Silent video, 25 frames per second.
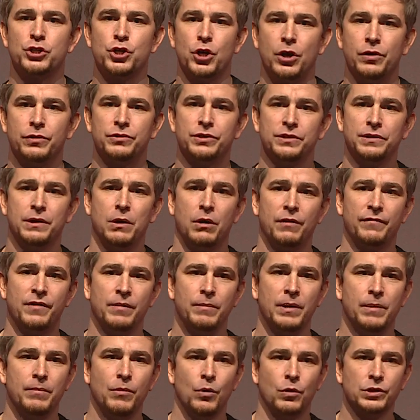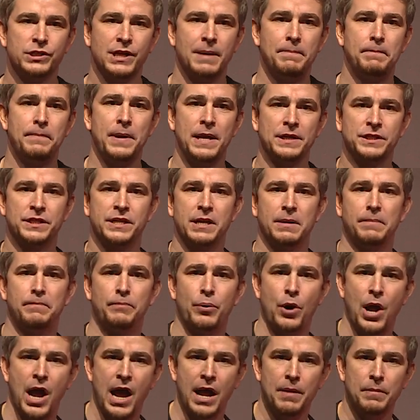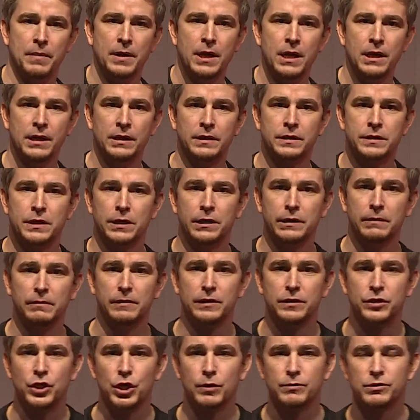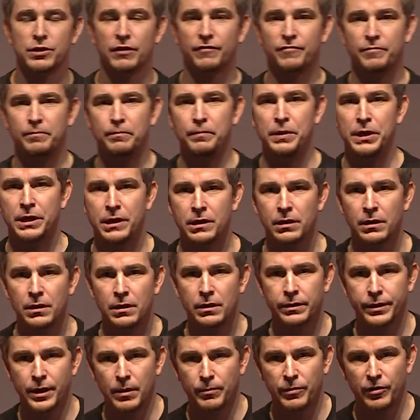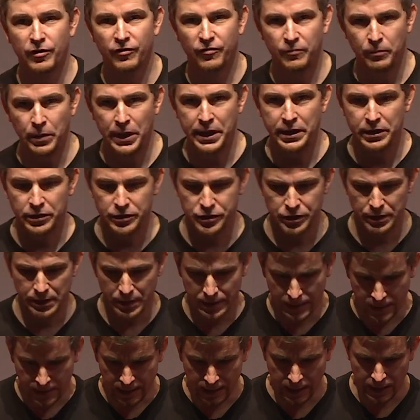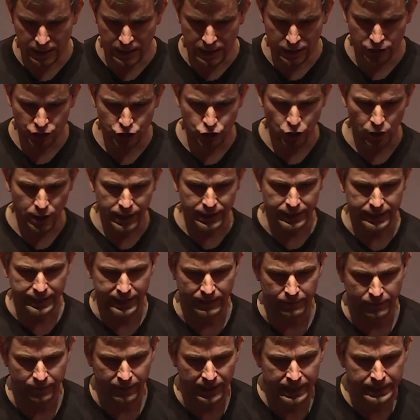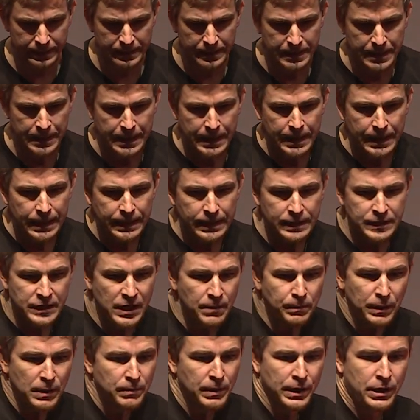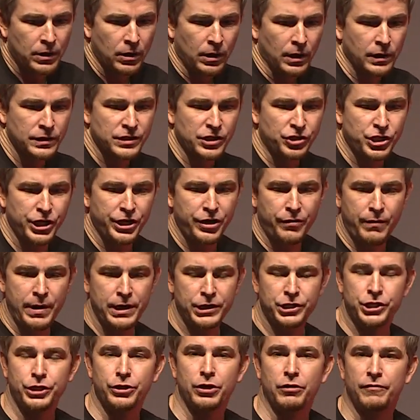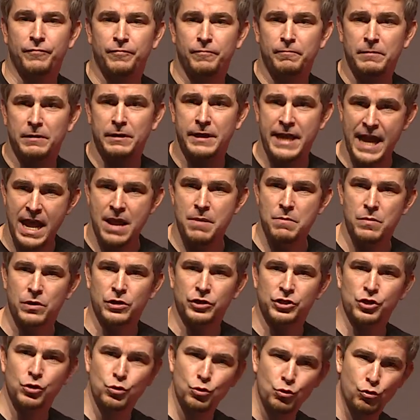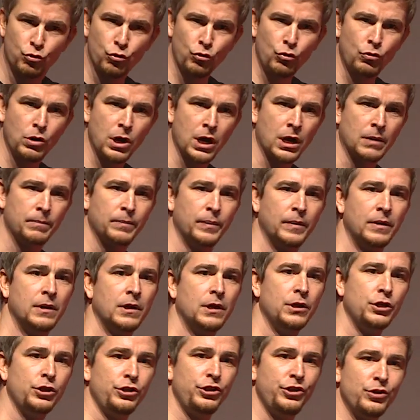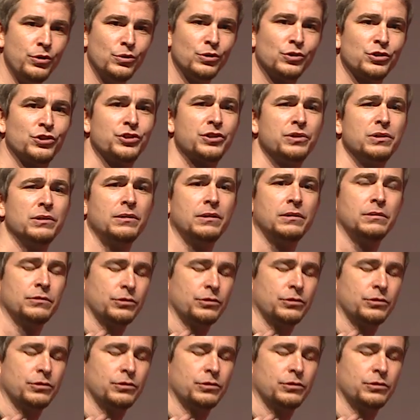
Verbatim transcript: majority of MMOs are past their prime in, ter in terms of peak number of players uh, enjoying them, right? simply because a generation of gamers who grew up used